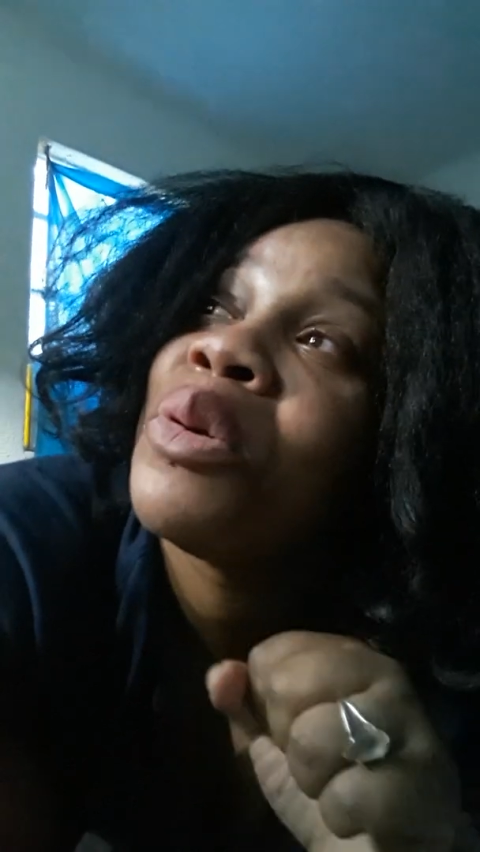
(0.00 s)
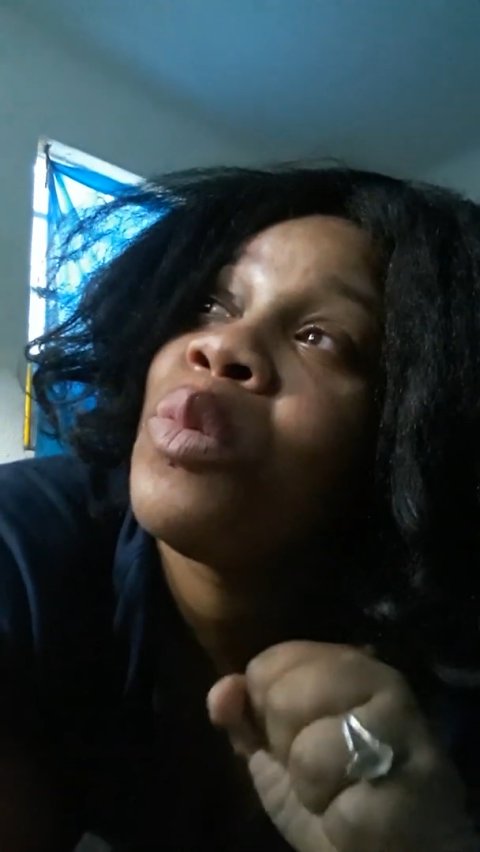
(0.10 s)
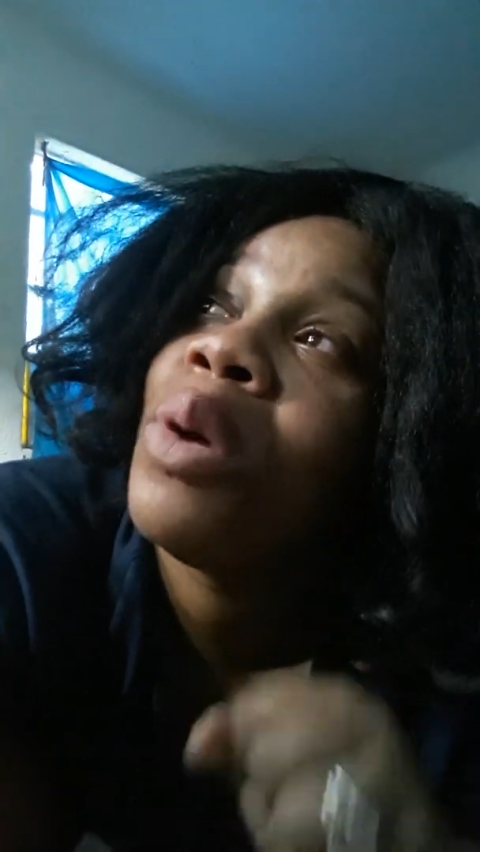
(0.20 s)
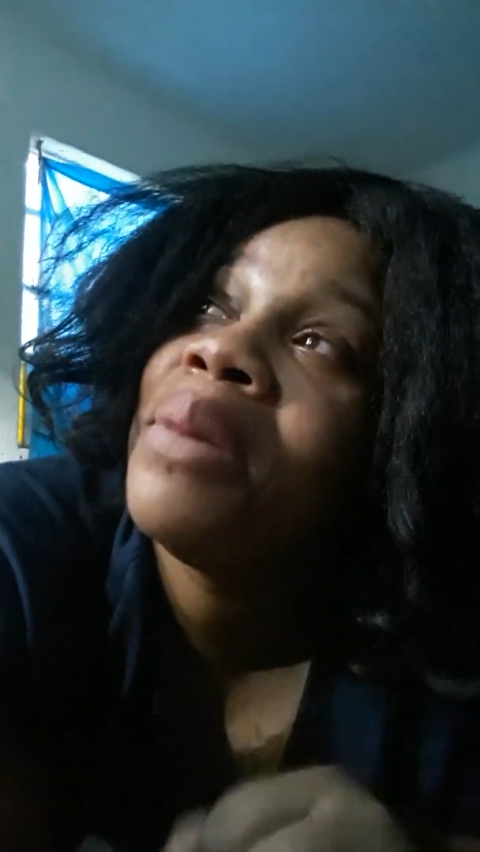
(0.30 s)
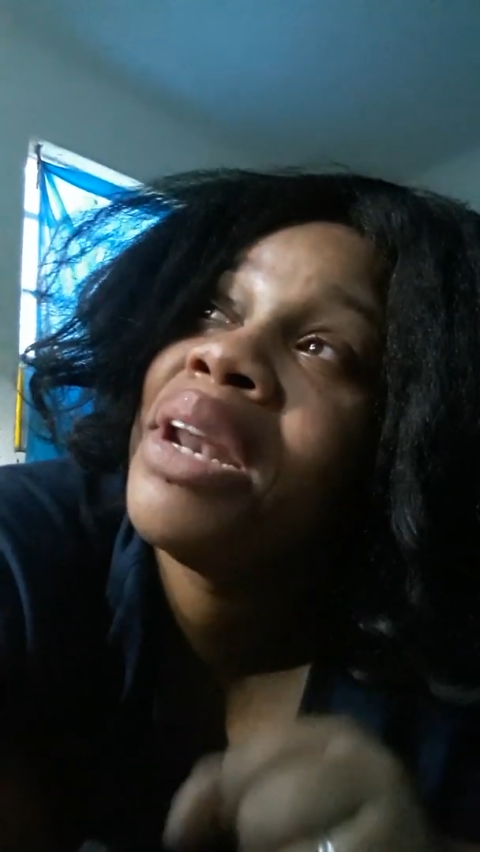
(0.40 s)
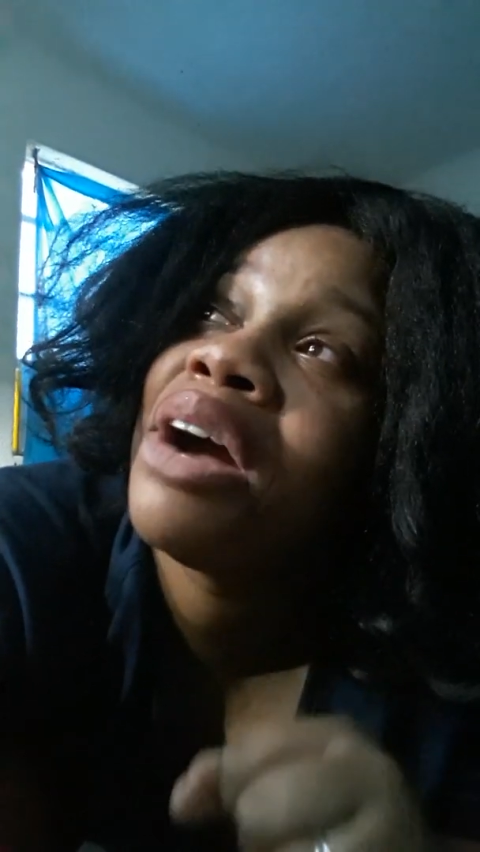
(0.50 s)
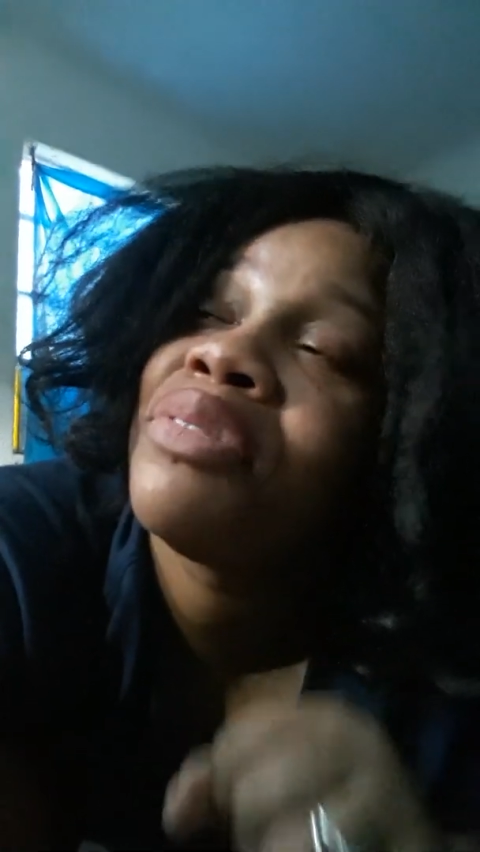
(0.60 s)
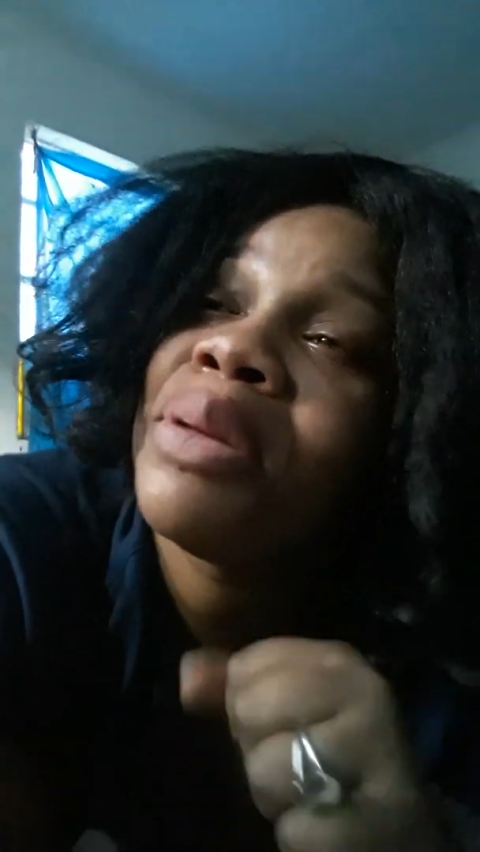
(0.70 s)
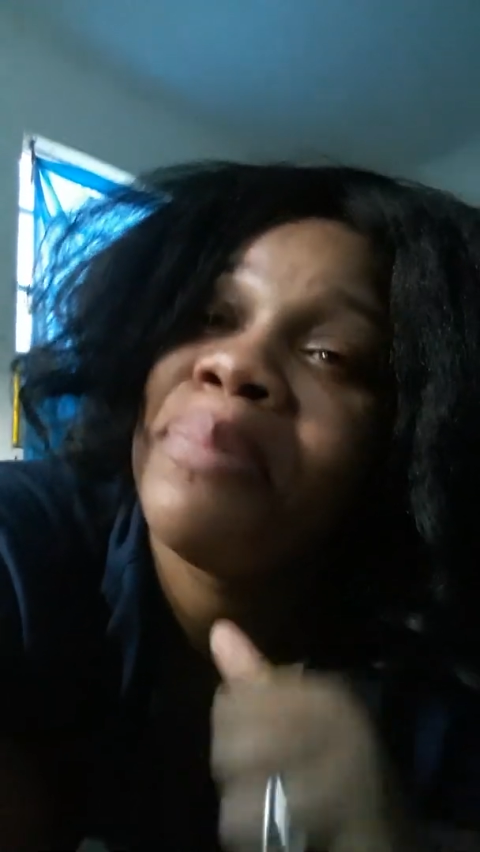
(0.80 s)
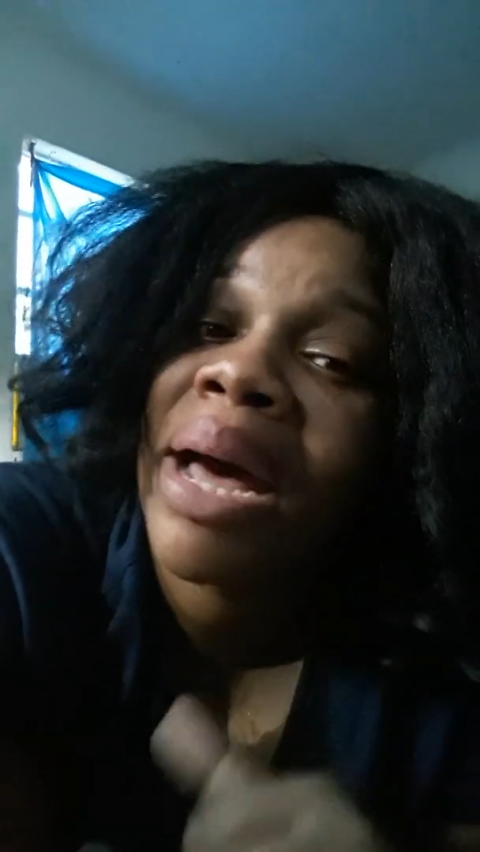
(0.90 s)
Women are
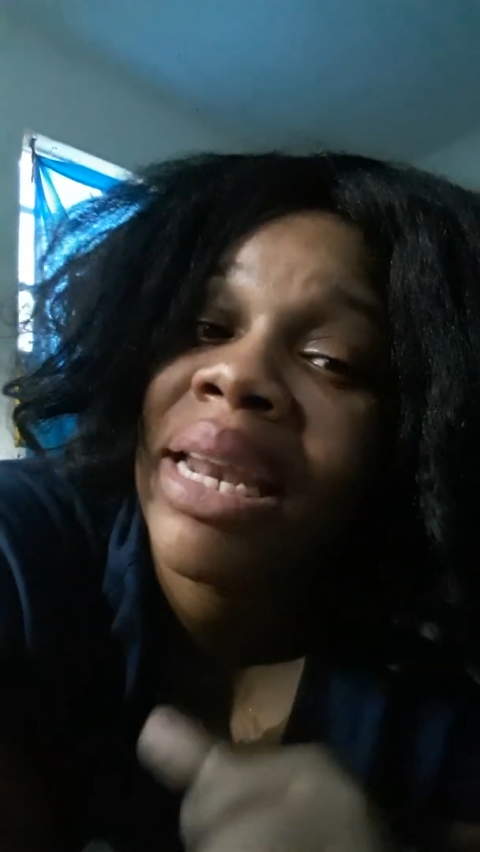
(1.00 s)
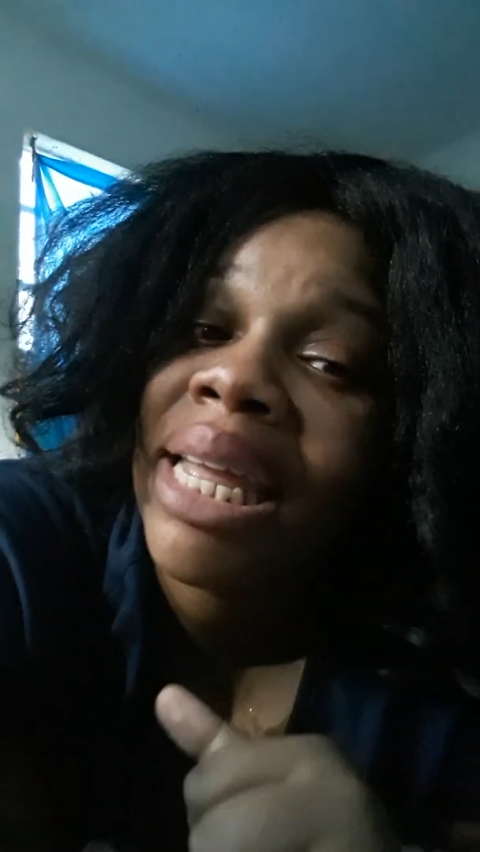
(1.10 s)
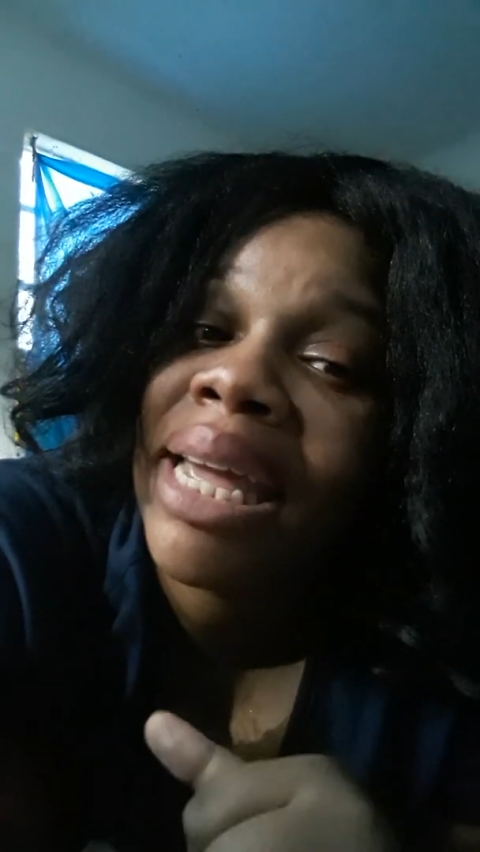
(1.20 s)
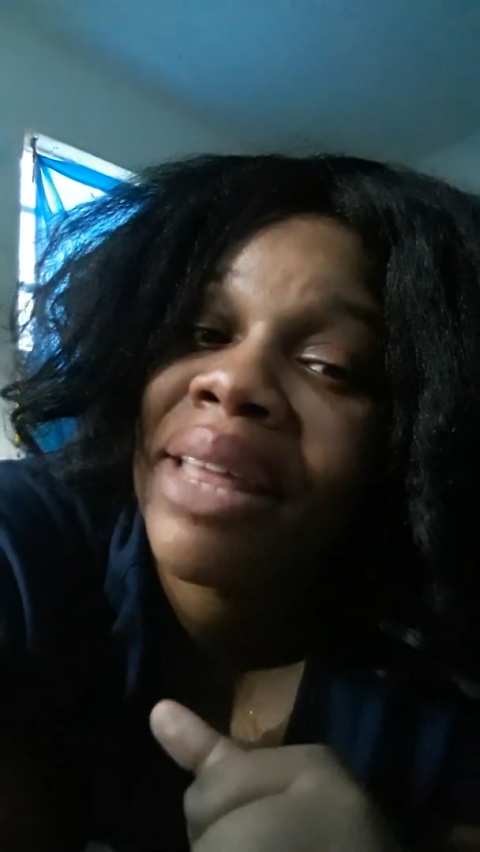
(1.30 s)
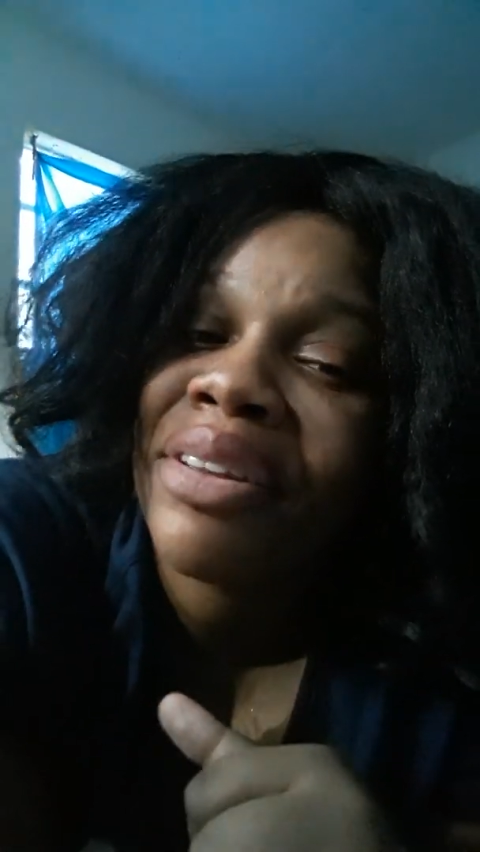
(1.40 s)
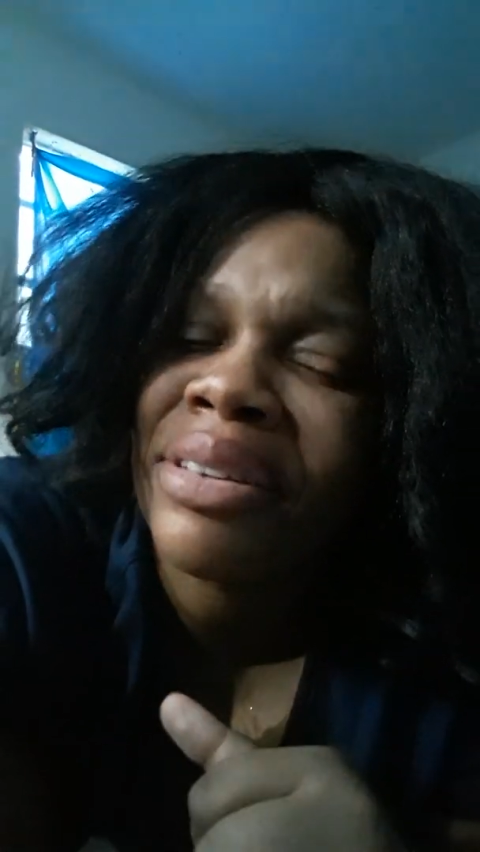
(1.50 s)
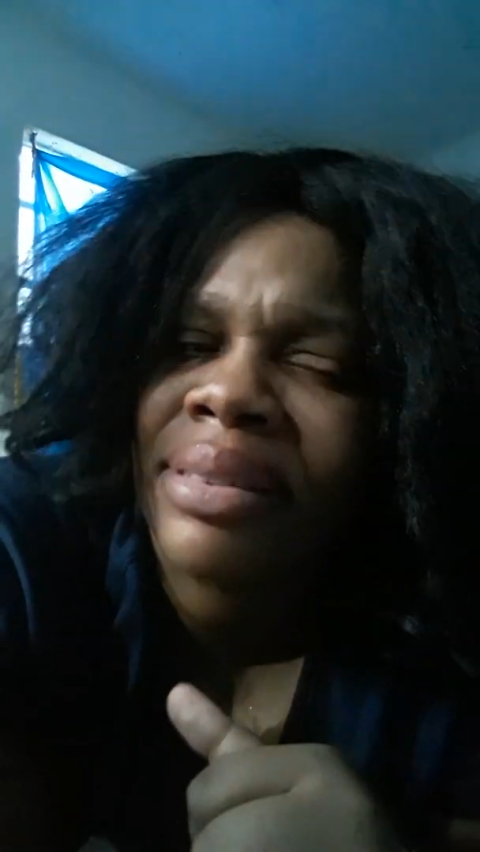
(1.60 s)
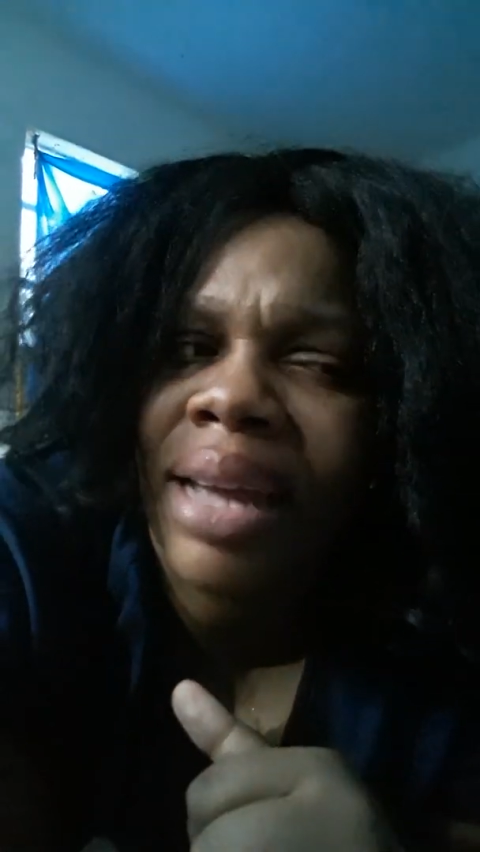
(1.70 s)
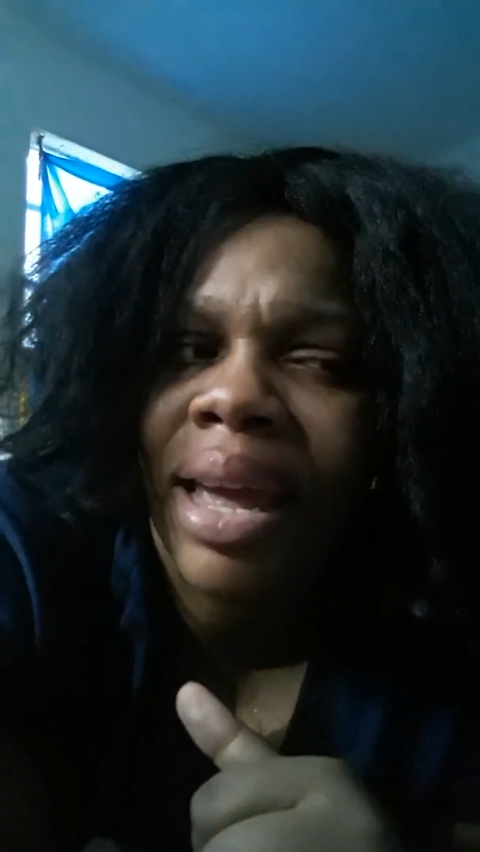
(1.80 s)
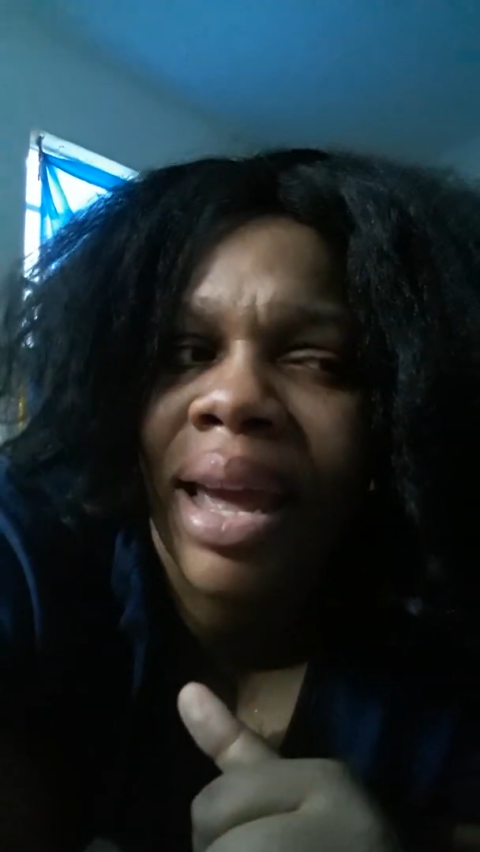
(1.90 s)
rebelling and they're
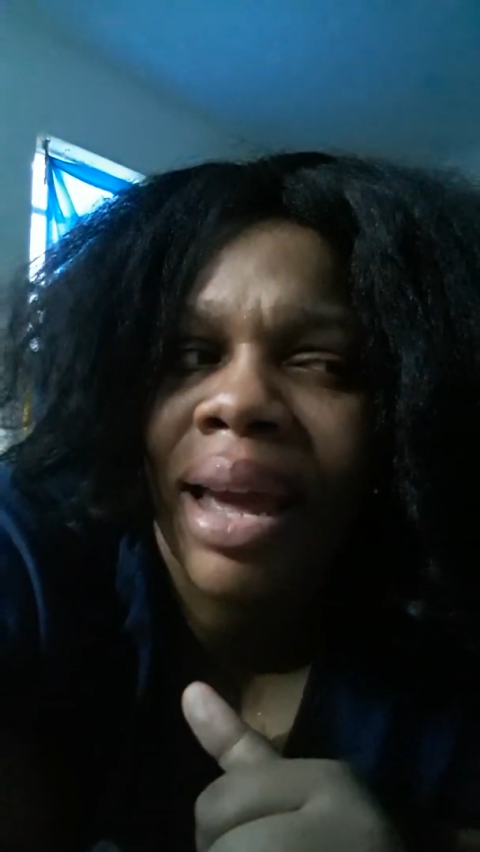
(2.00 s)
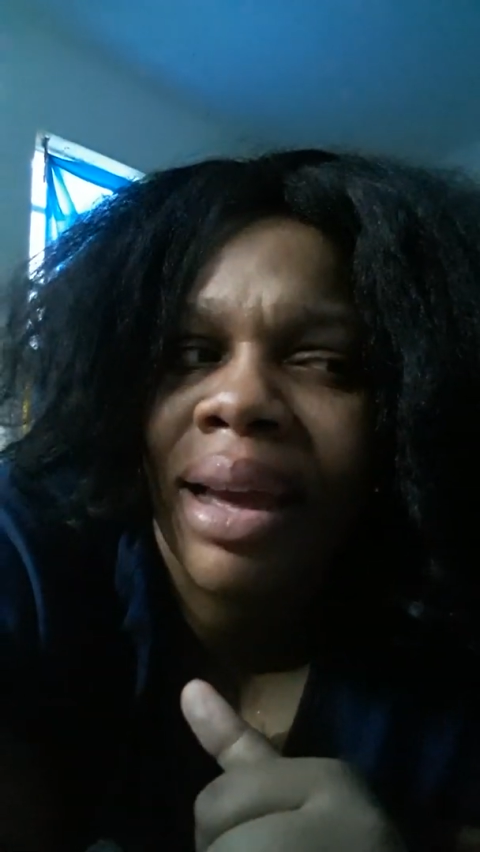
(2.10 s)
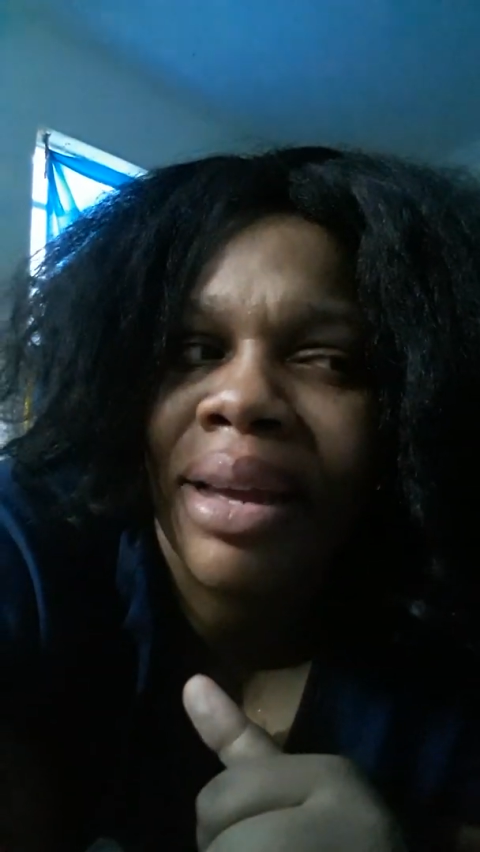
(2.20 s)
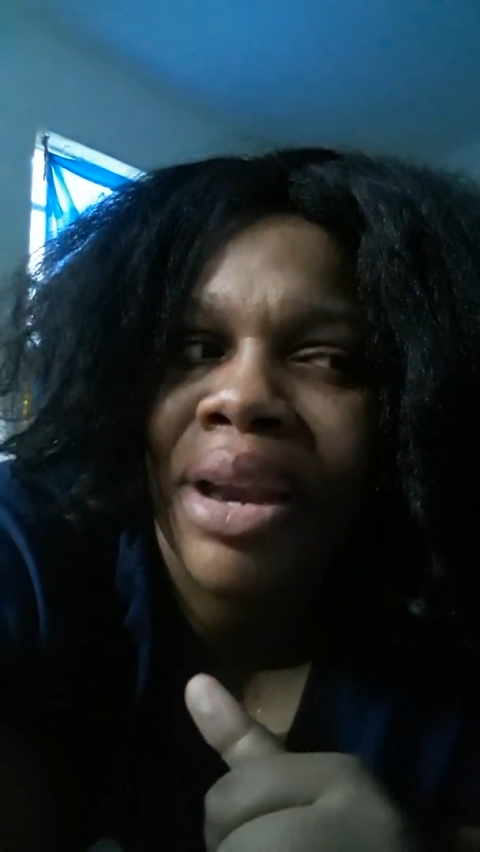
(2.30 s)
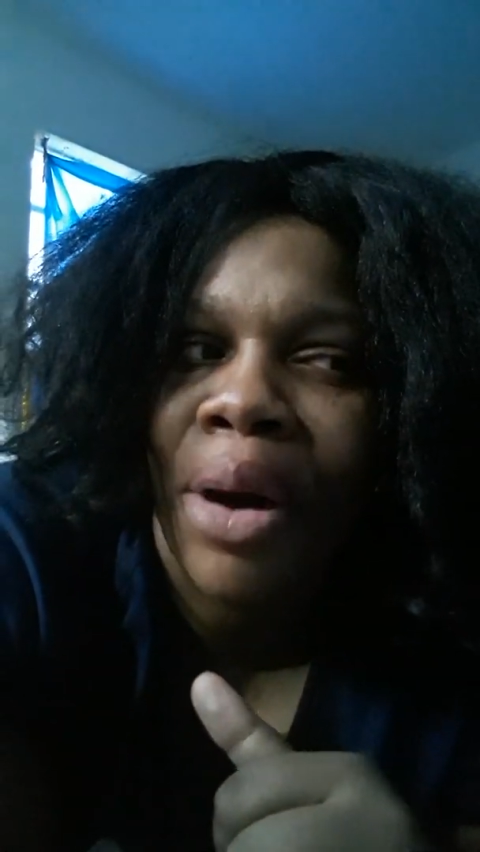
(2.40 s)
saying,